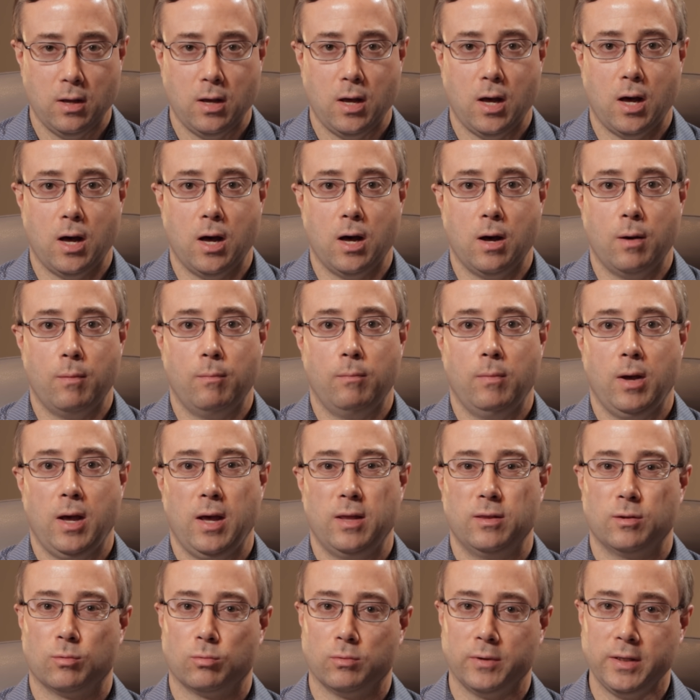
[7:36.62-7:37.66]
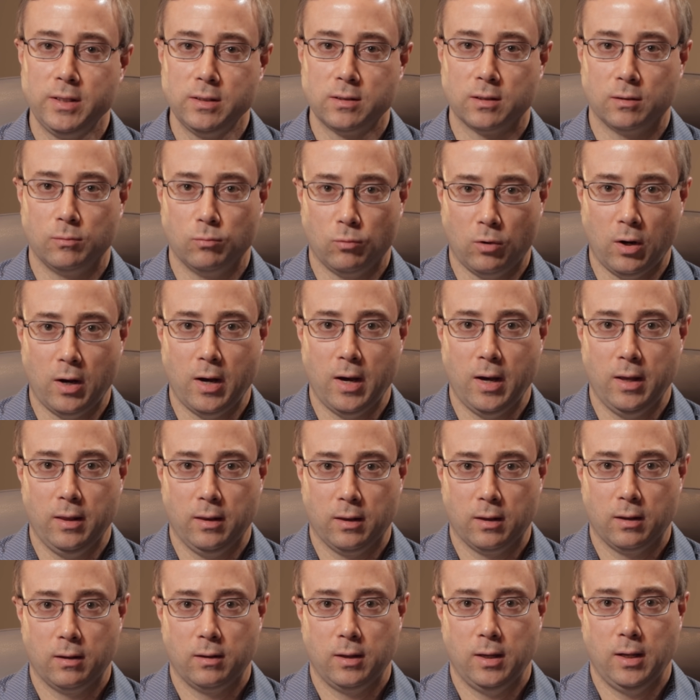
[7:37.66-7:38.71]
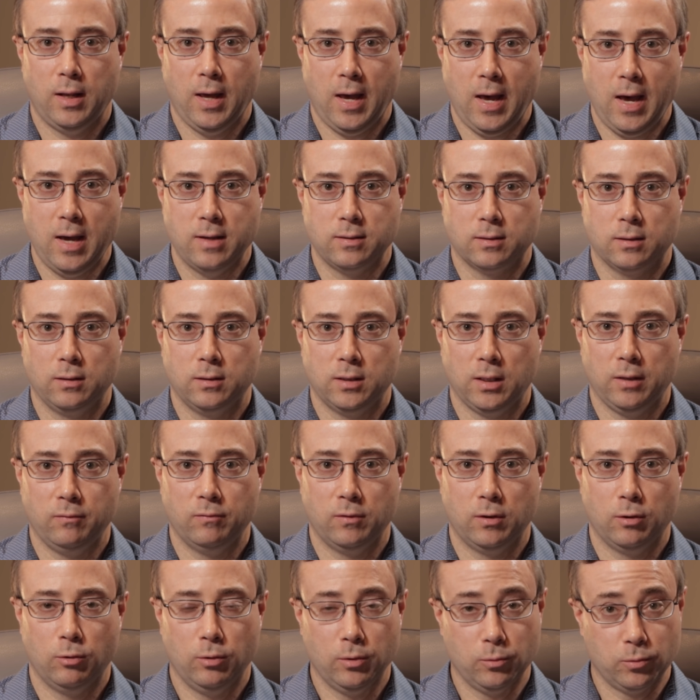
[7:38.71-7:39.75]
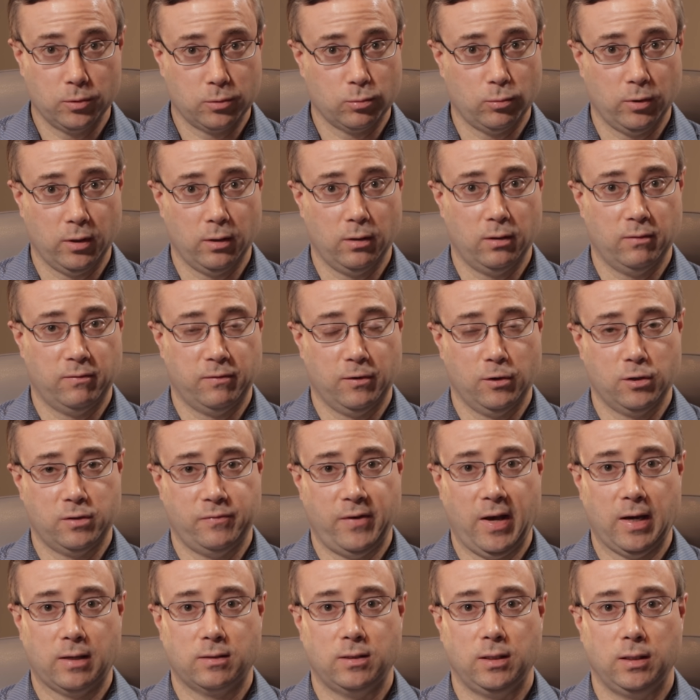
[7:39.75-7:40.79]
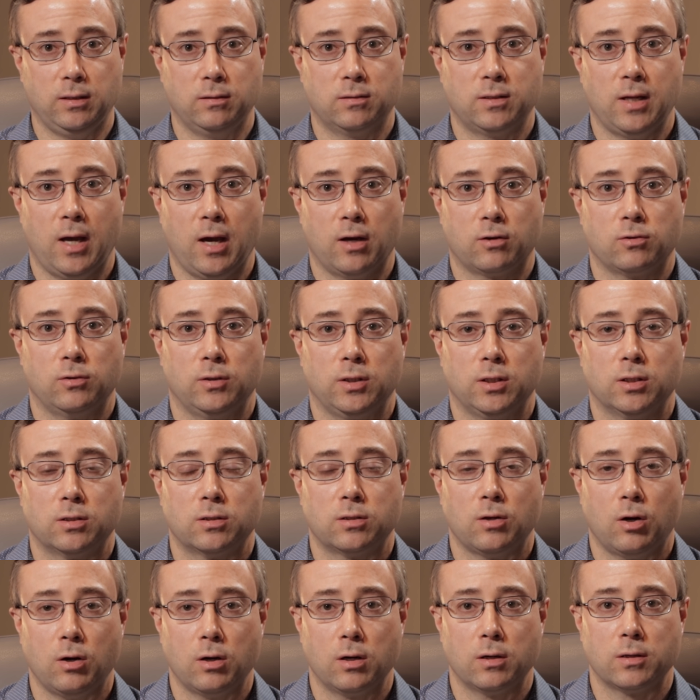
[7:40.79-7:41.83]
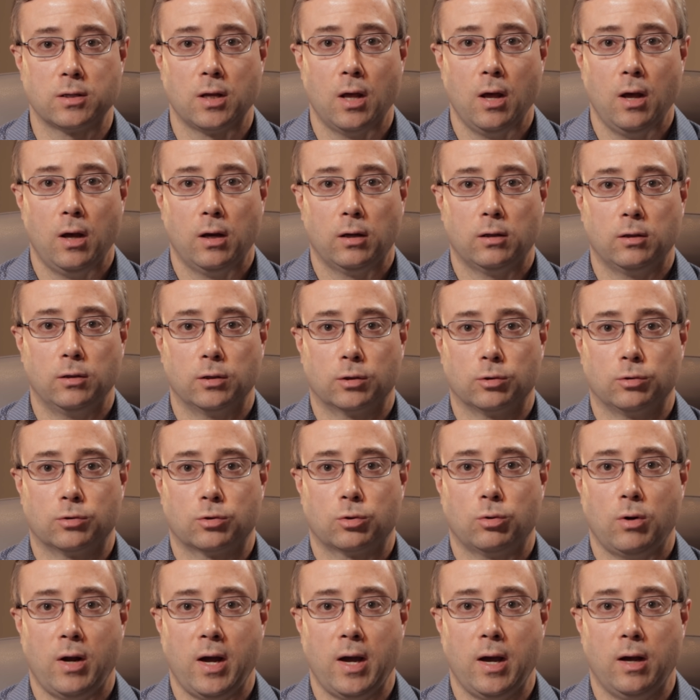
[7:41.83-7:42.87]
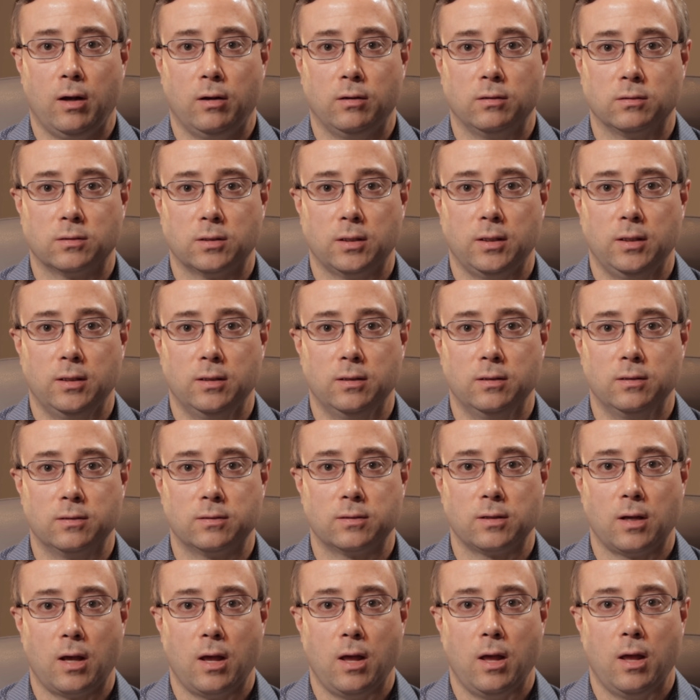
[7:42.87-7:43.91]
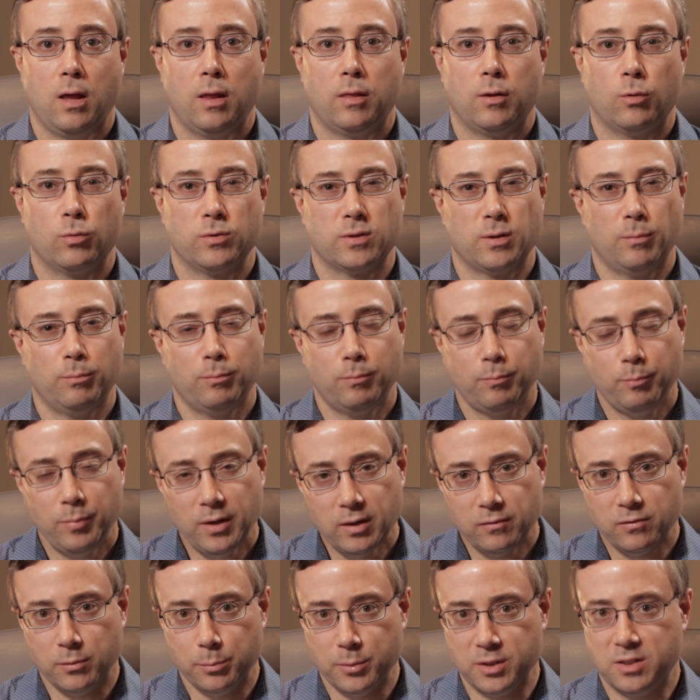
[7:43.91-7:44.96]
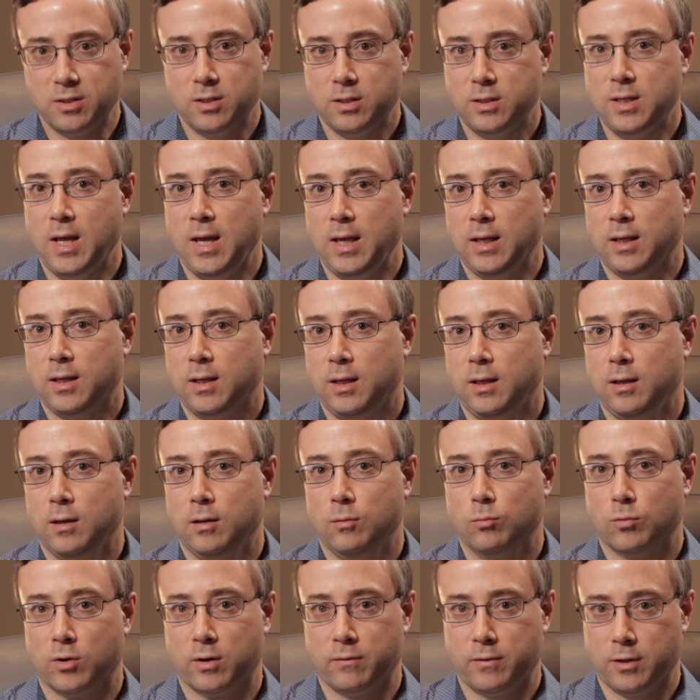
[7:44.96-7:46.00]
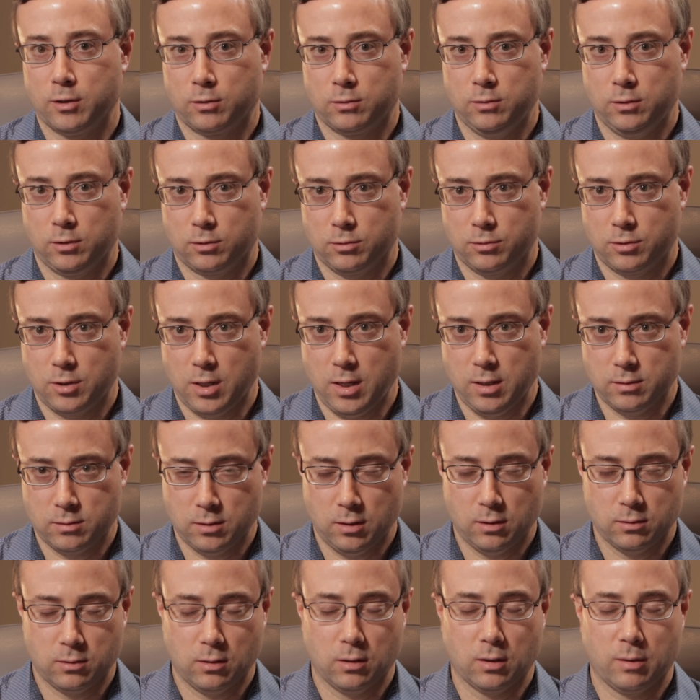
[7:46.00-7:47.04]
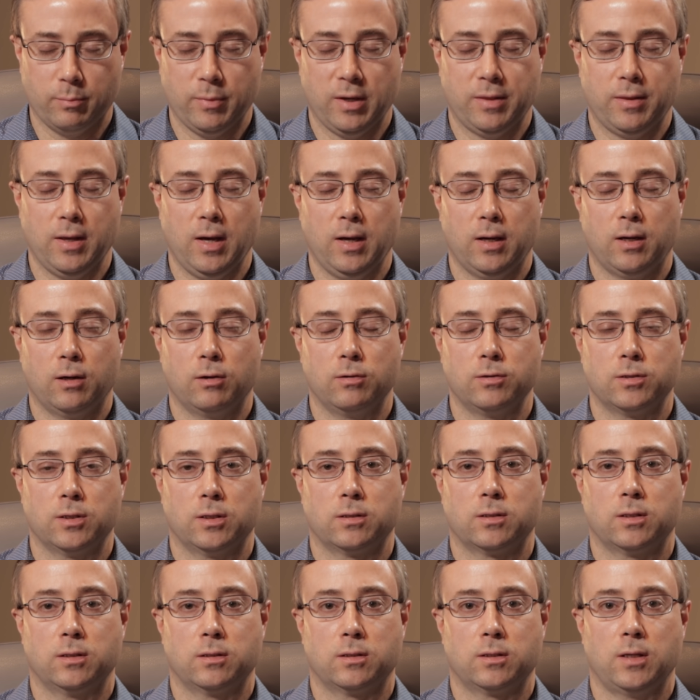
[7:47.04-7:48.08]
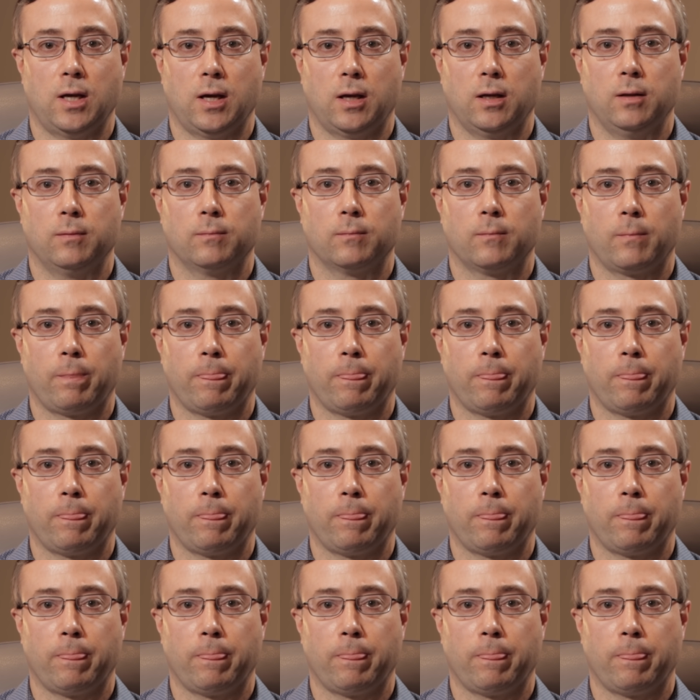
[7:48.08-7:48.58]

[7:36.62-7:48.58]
Um, and the reason why it hasn't, even though it was one of the first vaccines to actually start clinical trials, is there was a bit of a mistake in one of their clinical trials, and I'll talk about that here in just a second.